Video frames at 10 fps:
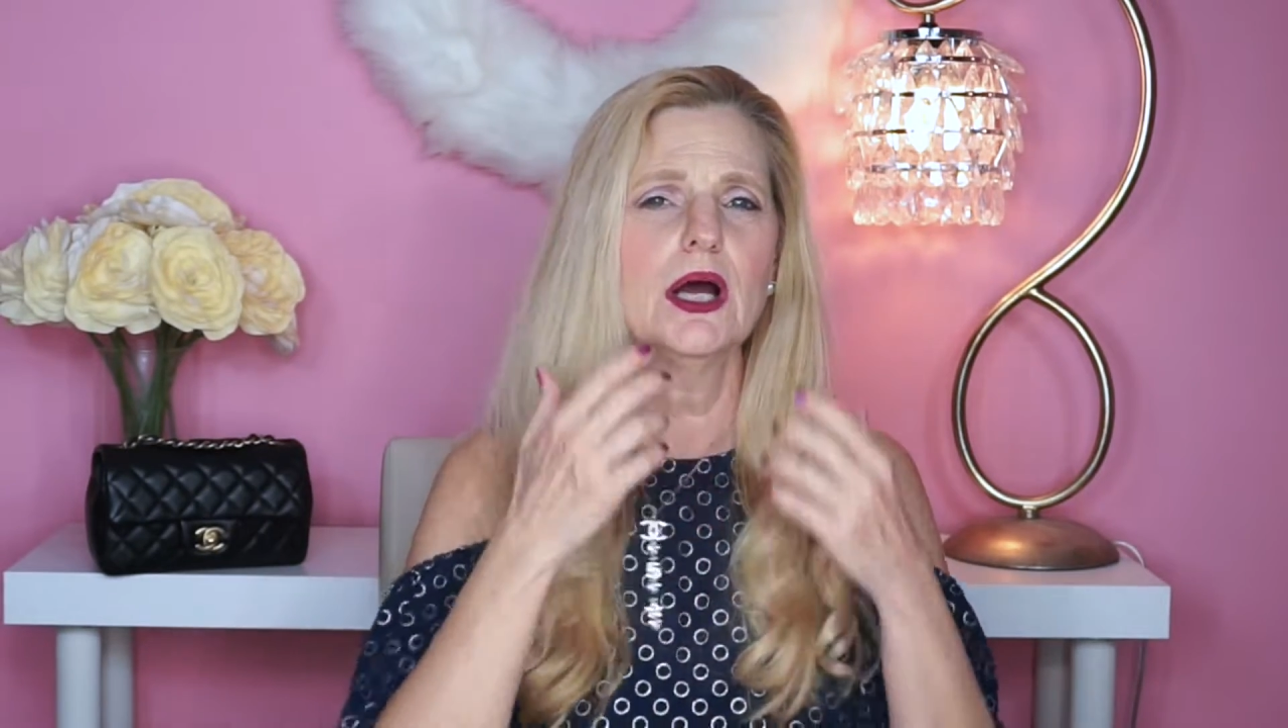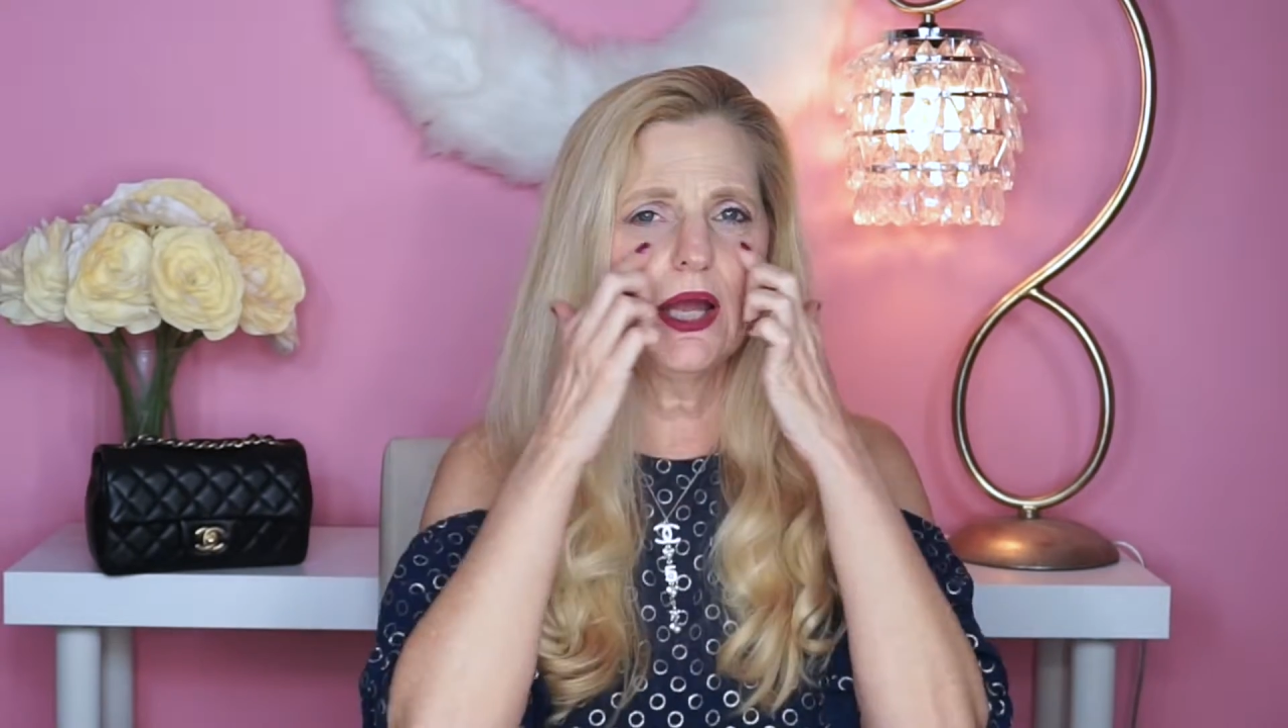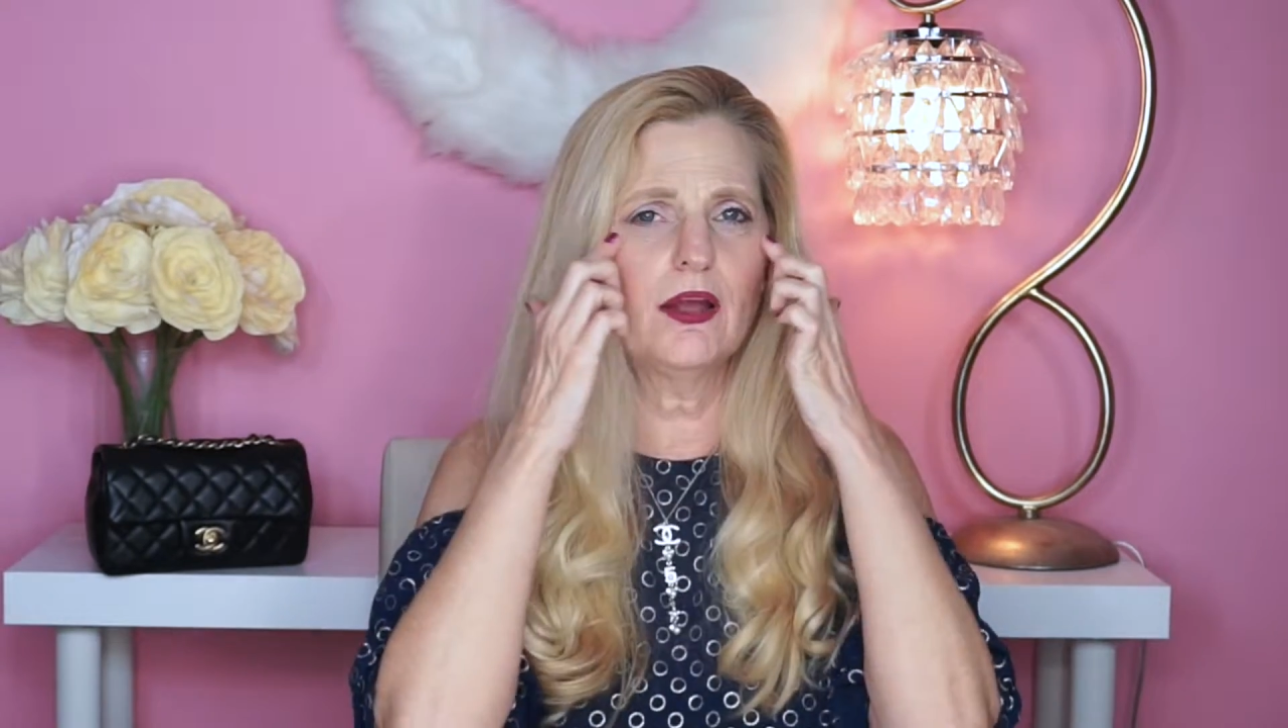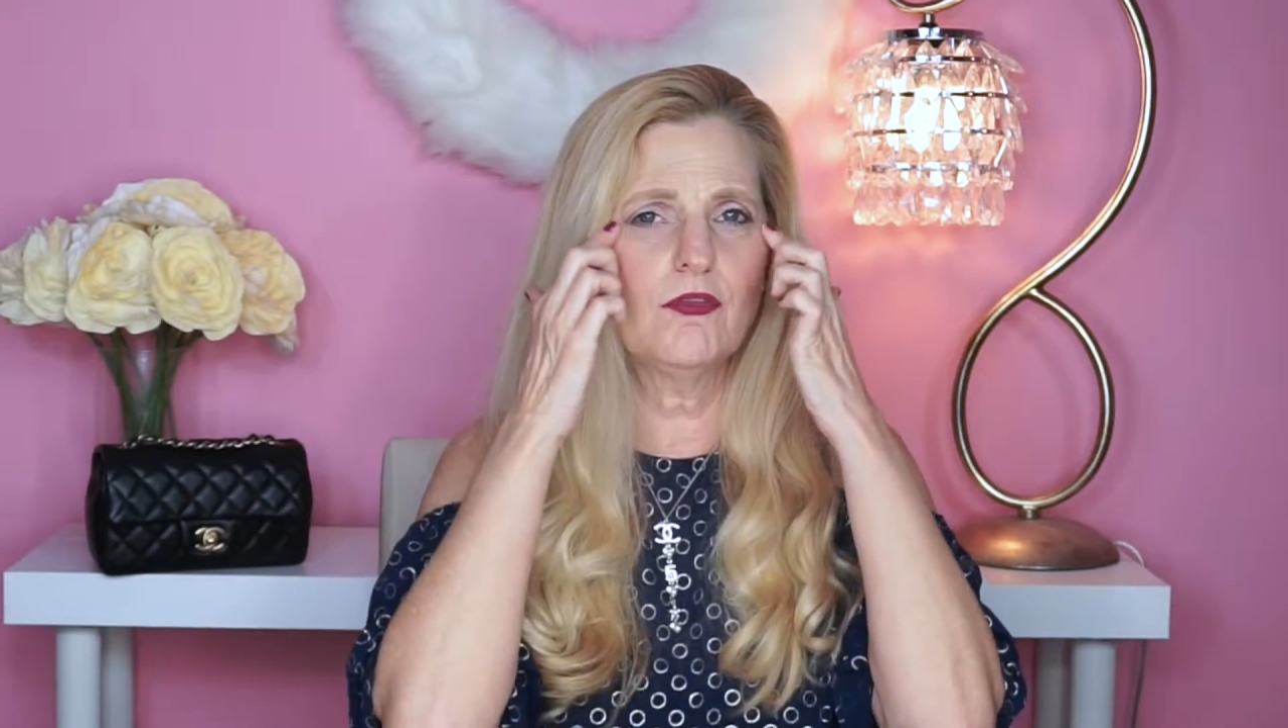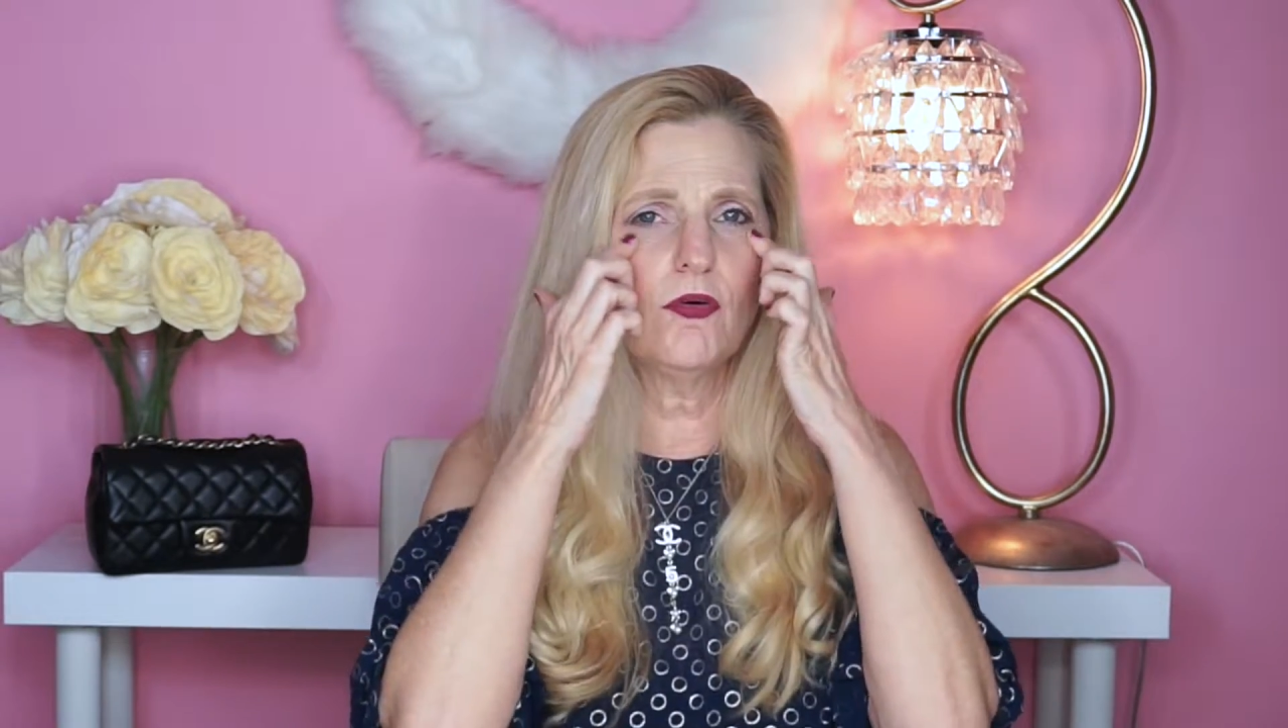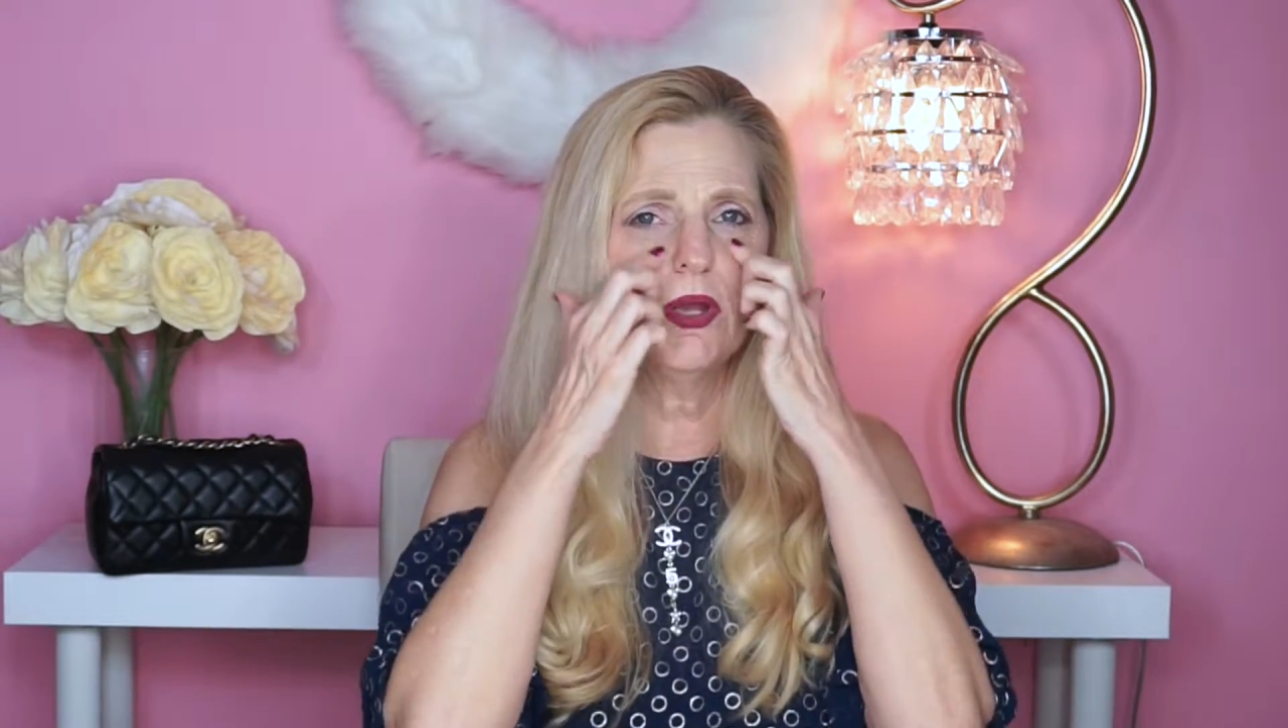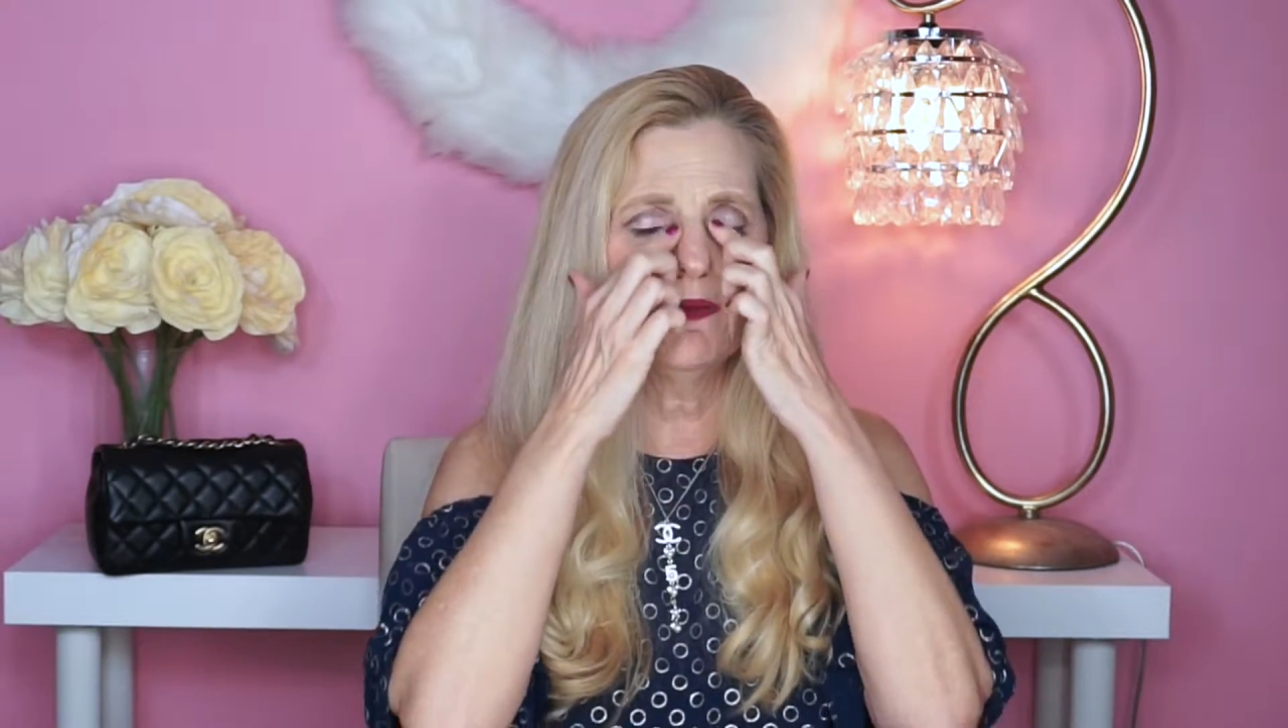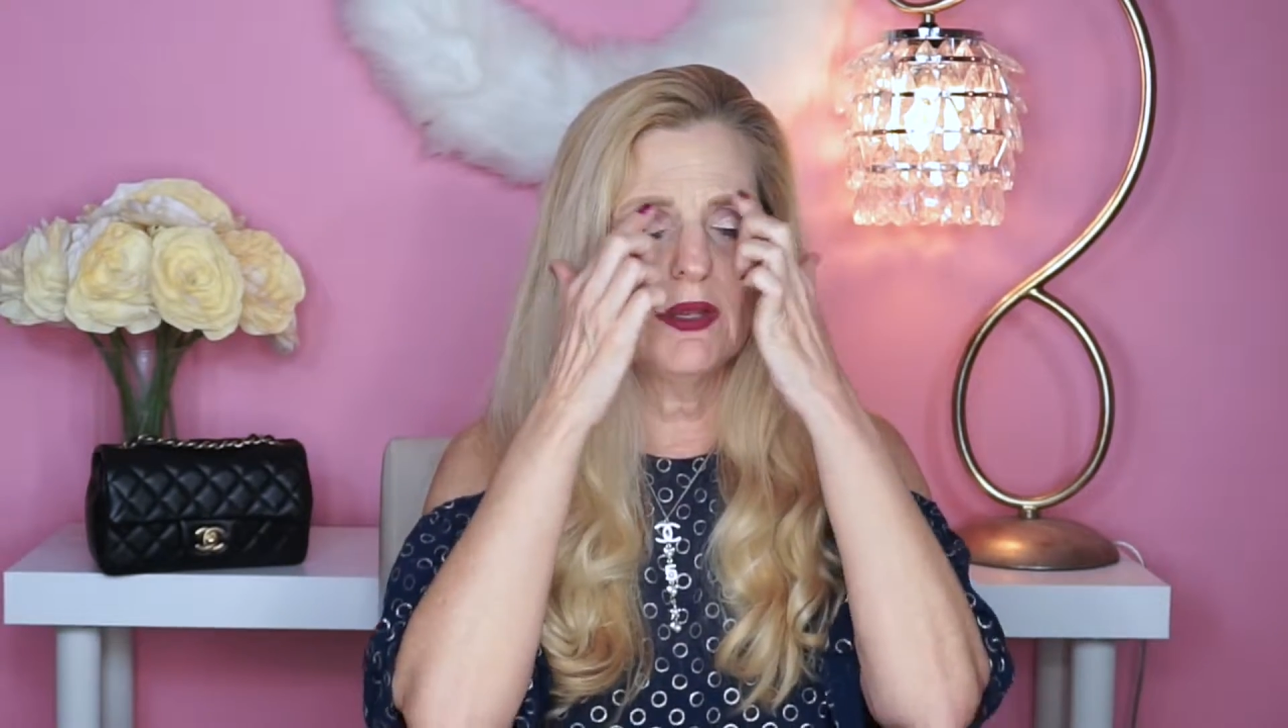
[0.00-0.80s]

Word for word: I avoid